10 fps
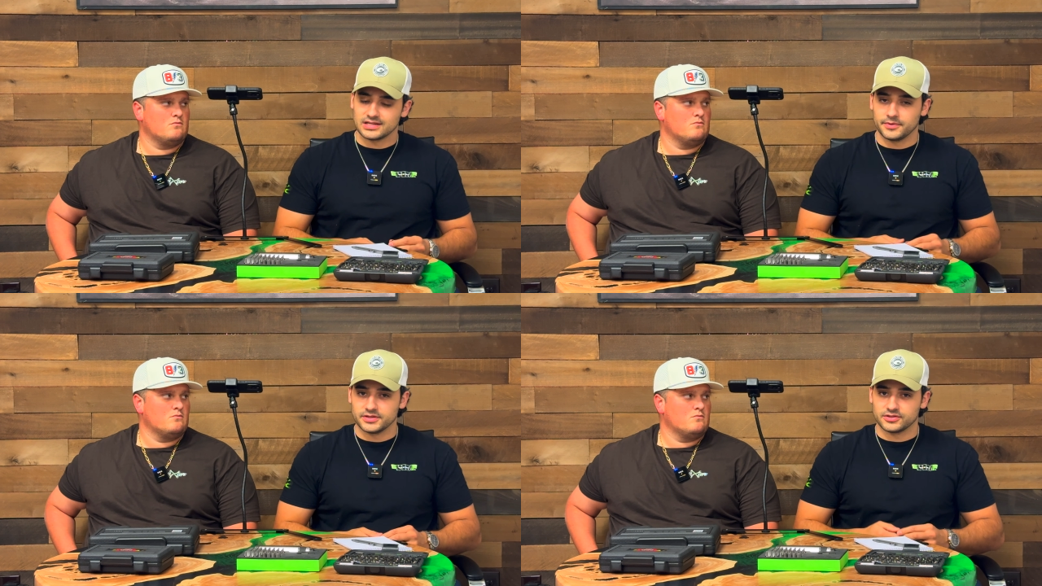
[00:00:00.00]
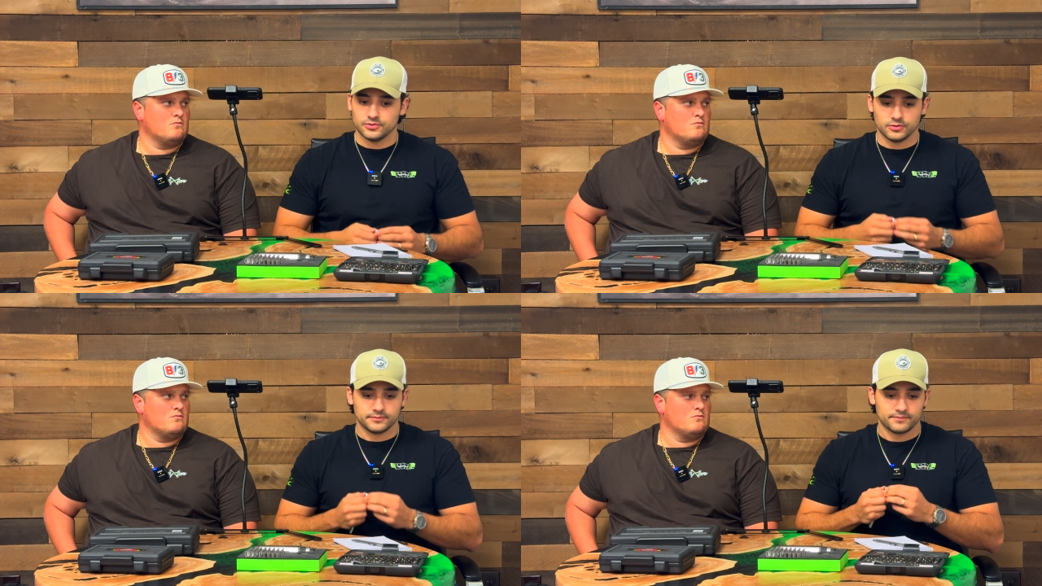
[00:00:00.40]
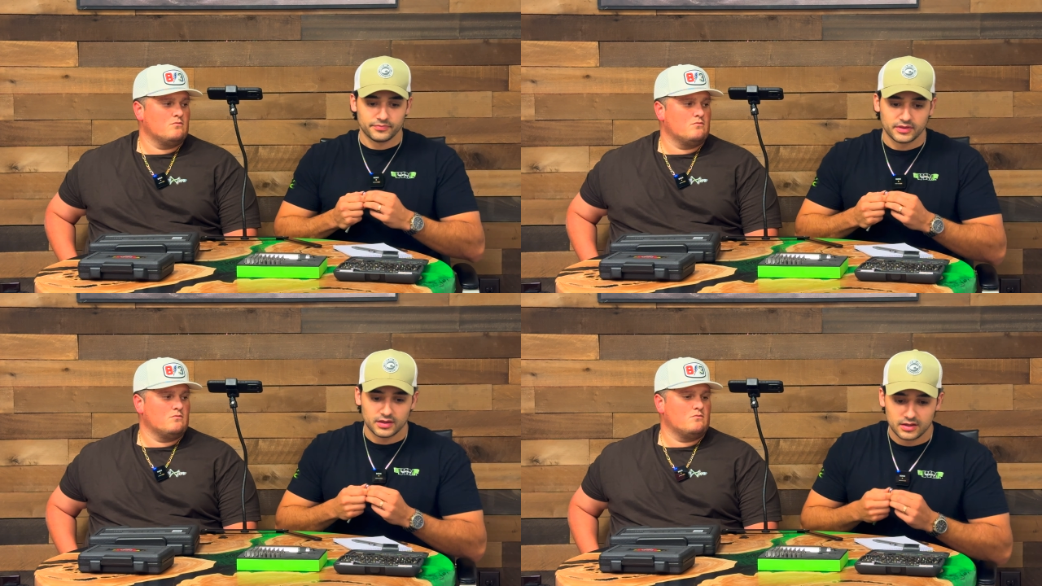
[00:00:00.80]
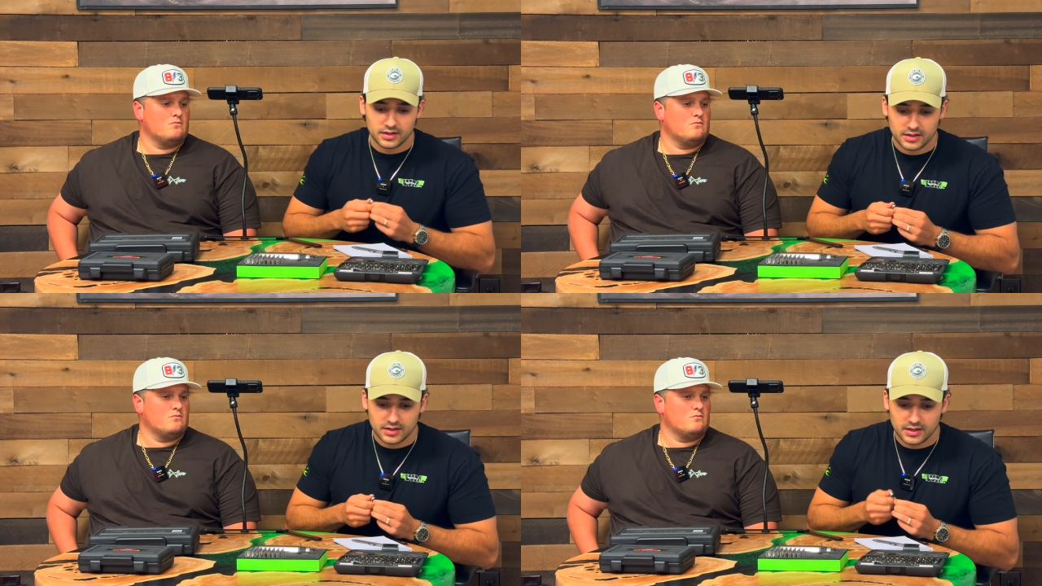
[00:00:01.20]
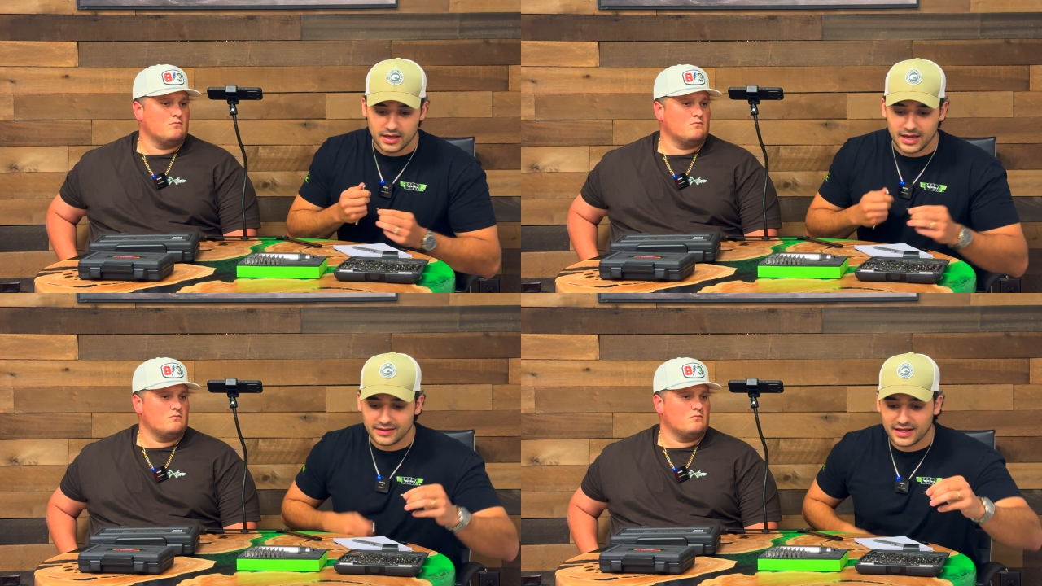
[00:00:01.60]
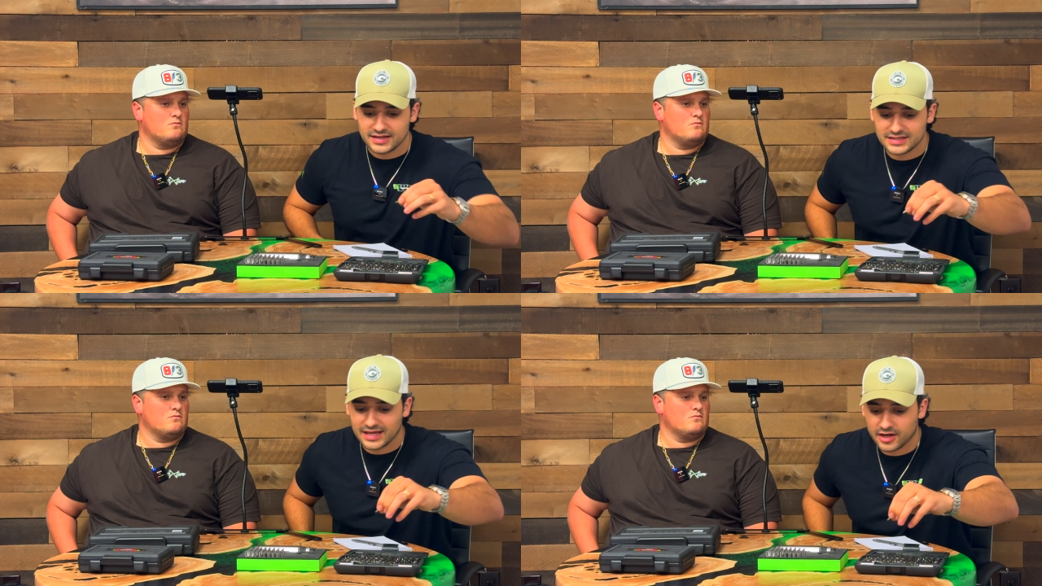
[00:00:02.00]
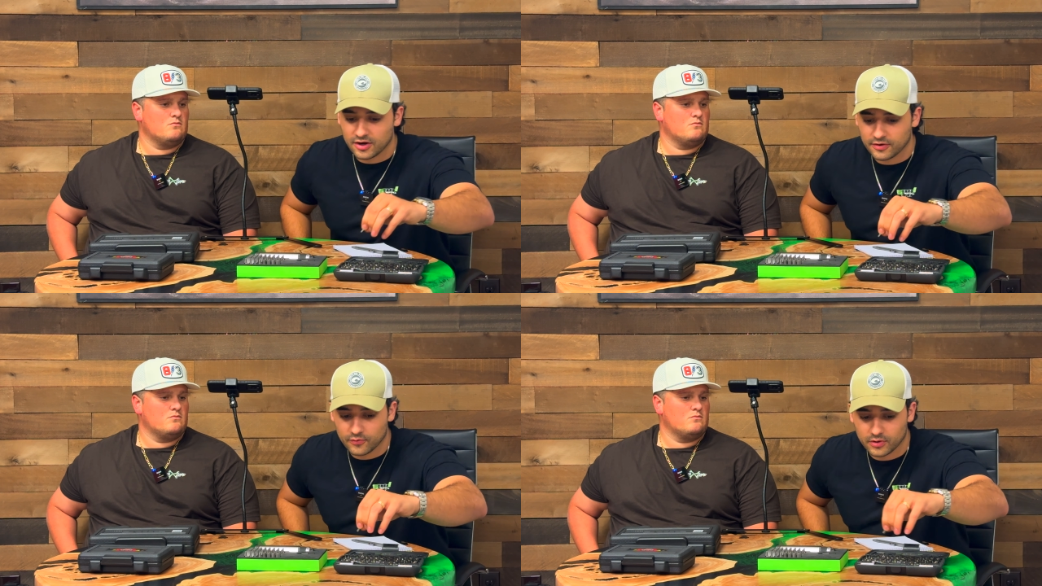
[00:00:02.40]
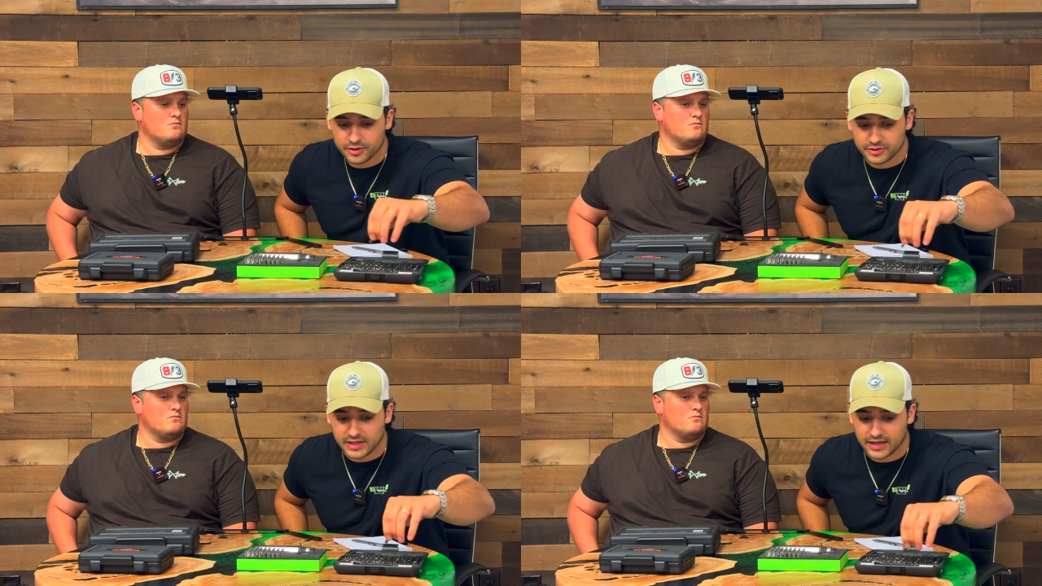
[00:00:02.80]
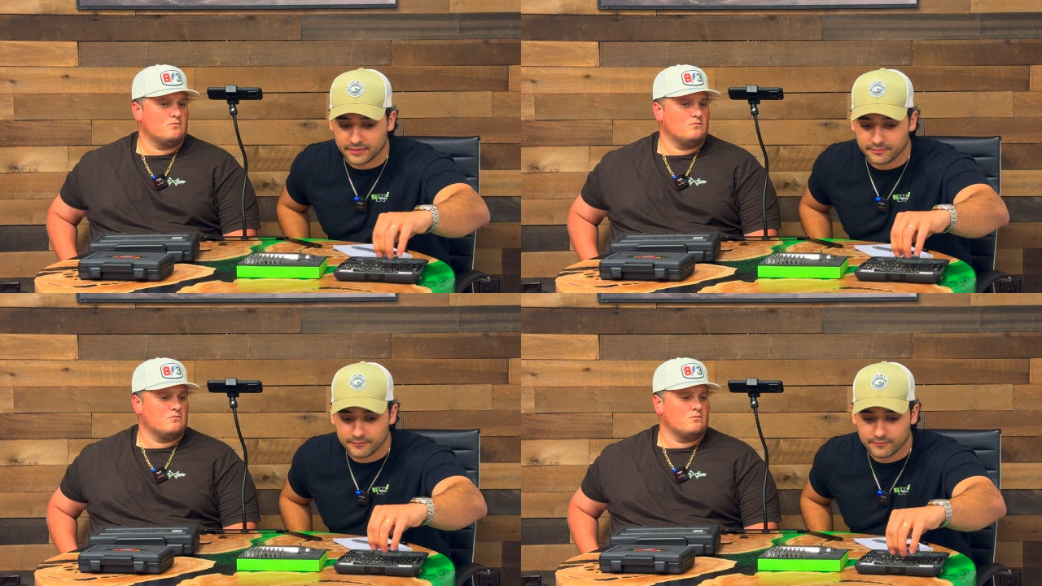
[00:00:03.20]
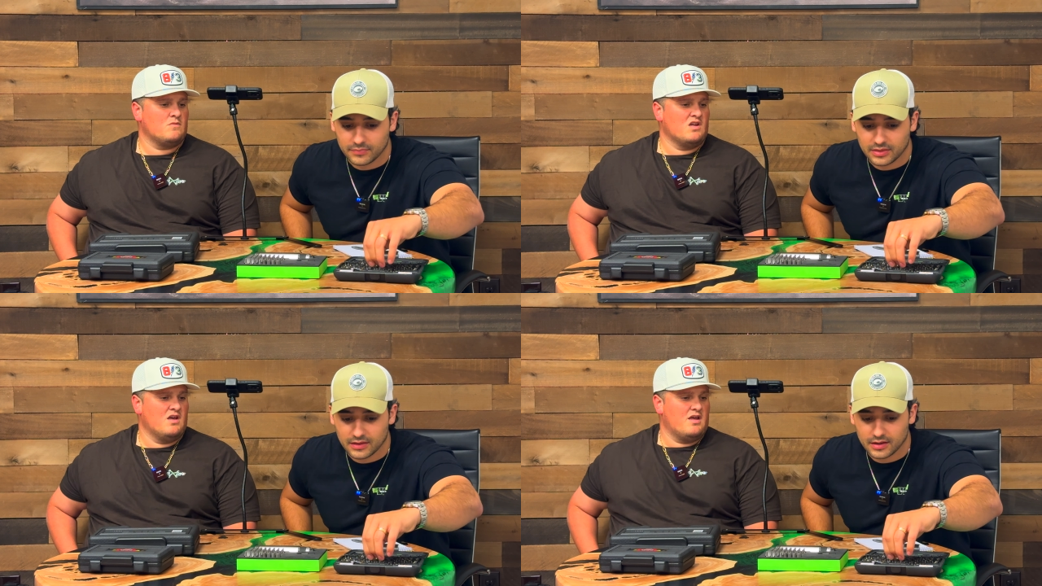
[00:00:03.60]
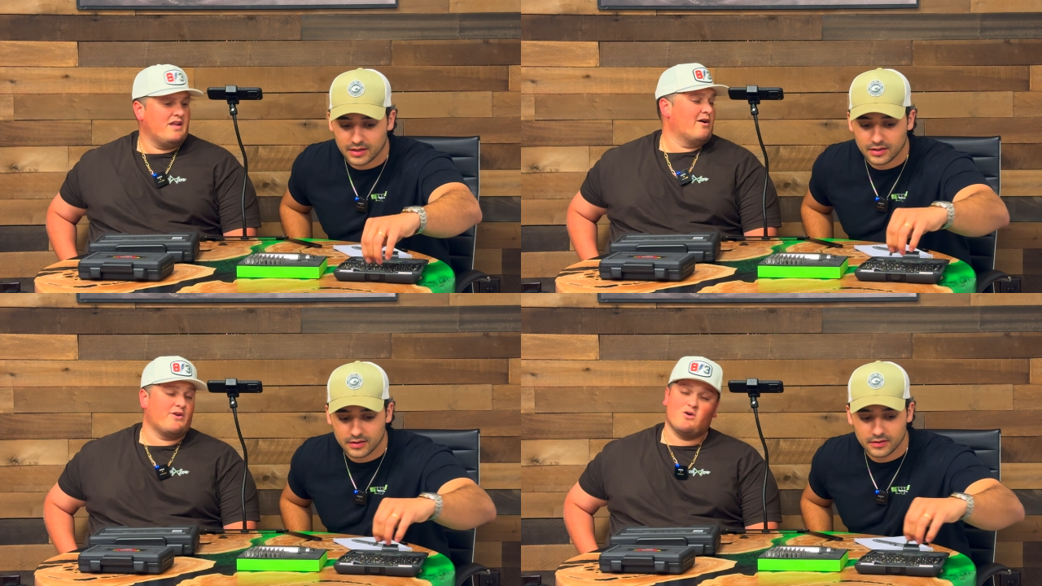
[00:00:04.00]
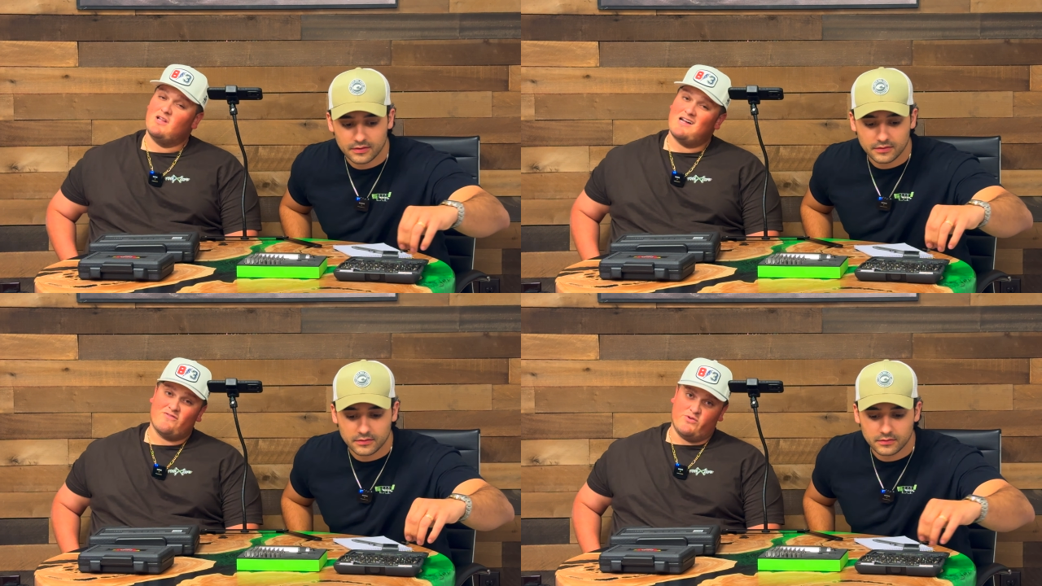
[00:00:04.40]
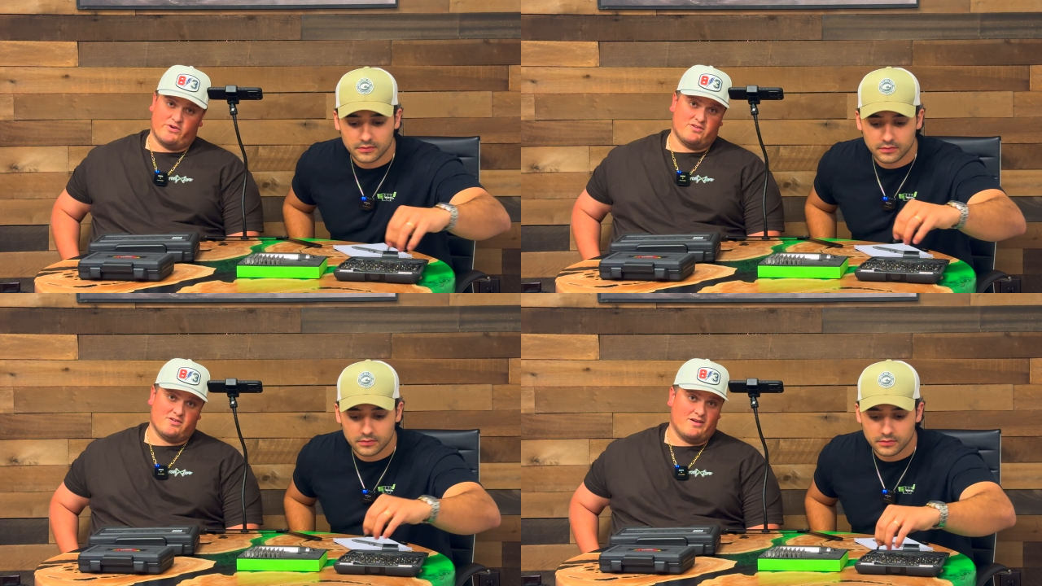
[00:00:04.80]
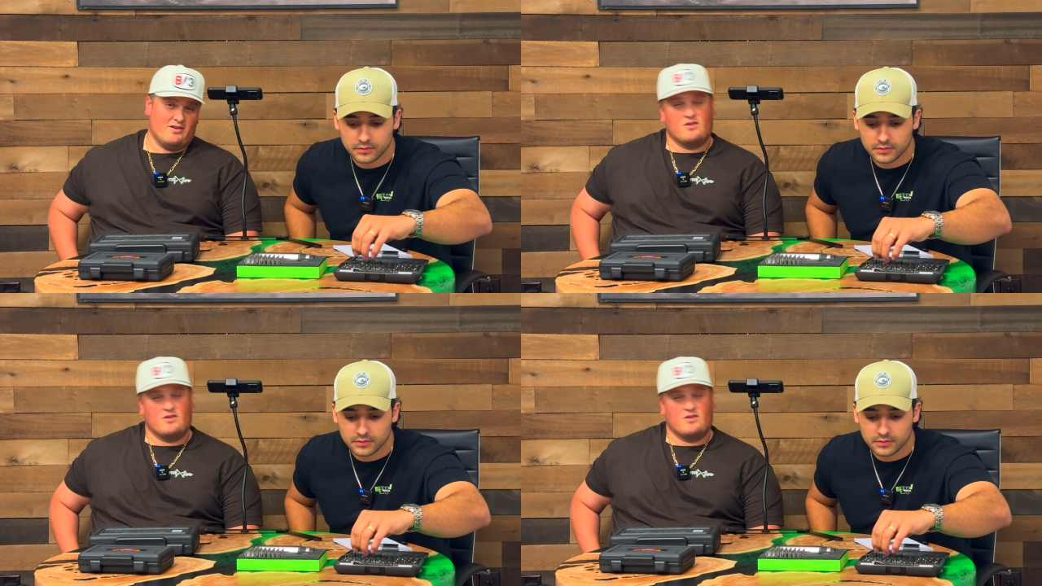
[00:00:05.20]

Speaker 1: amazing tool. And that is the N R four hundred K.
Speaker 2: And now I know a lot of you are gonna say,